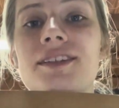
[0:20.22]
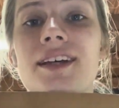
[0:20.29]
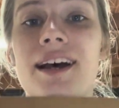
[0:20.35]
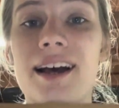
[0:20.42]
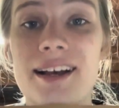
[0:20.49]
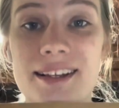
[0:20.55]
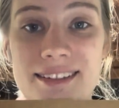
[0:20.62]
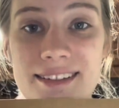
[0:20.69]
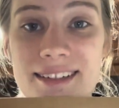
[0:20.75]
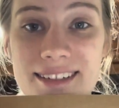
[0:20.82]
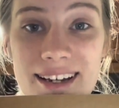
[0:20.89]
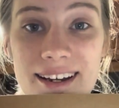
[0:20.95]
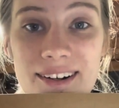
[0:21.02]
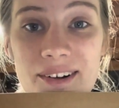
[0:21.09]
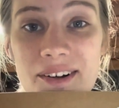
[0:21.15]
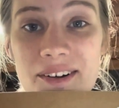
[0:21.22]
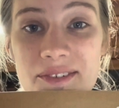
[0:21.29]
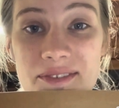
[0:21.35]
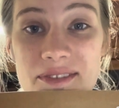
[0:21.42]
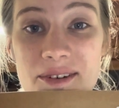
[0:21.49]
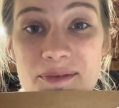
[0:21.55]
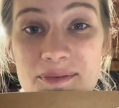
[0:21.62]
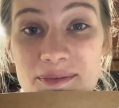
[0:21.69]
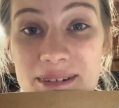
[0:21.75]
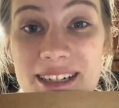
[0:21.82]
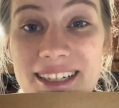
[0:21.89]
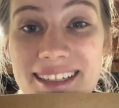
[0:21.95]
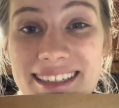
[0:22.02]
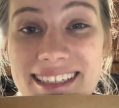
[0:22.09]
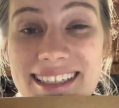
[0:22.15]
that has the title of the
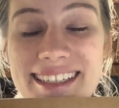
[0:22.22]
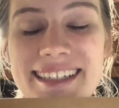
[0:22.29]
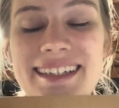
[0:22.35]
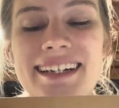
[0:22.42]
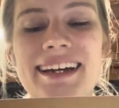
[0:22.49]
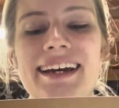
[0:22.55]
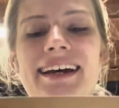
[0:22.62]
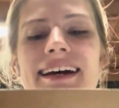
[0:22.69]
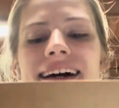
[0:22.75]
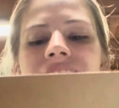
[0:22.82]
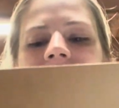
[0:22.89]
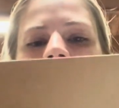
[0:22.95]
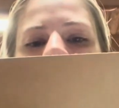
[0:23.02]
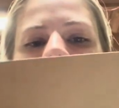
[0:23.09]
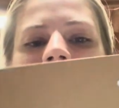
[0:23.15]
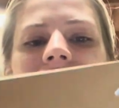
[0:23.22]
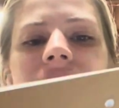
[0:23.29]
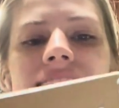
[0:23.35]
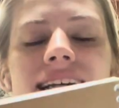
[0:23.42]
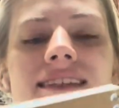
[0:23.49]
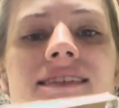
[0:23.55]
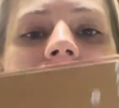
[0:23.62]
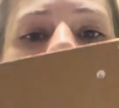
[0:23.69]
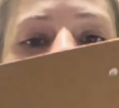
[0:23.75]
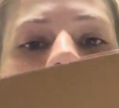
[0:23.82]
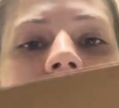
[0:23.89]
book. And this has a lot of